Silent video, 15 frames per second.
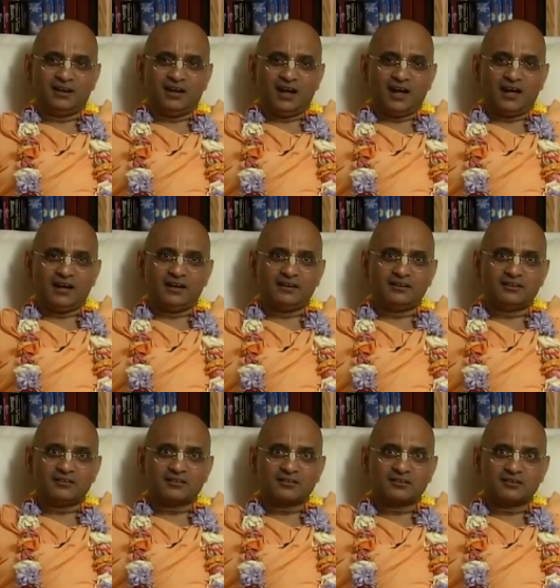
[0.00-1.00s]

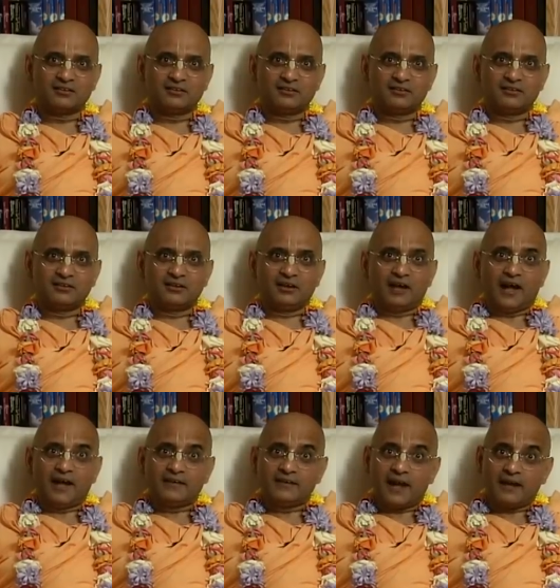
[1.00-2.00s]
And
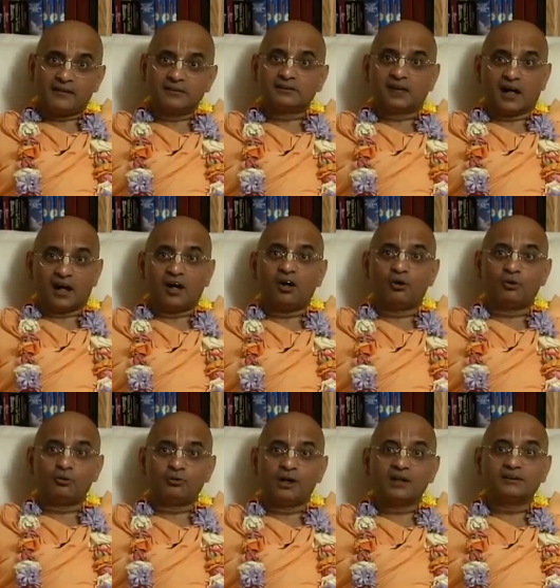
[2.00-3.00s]
that is
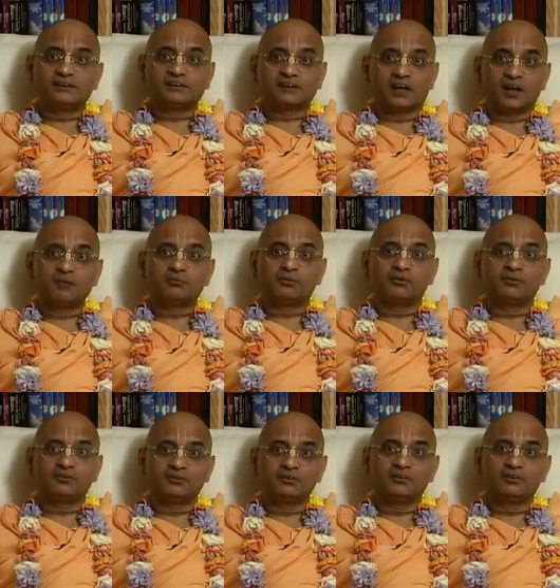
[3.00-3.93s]
how a disciple